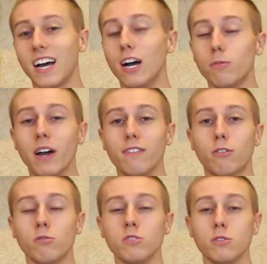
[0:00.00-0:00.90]
I hope I
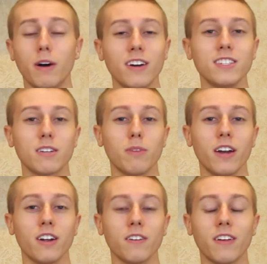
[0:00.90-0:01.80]
informed you about
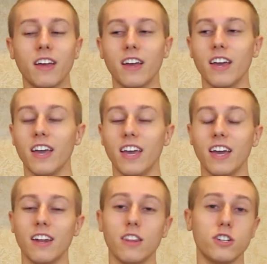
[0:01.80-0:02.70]
ASICMiner
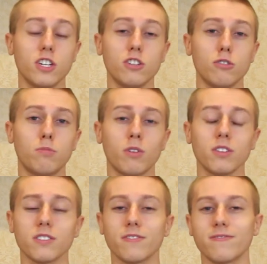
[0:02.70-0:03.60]
and the Gen 2
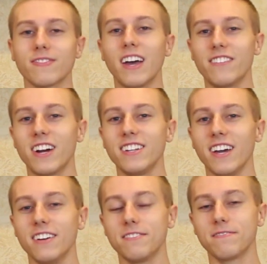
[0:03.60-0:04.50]
boards. Have a great
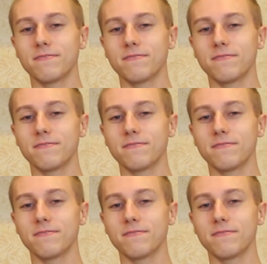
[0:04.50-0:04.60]
day.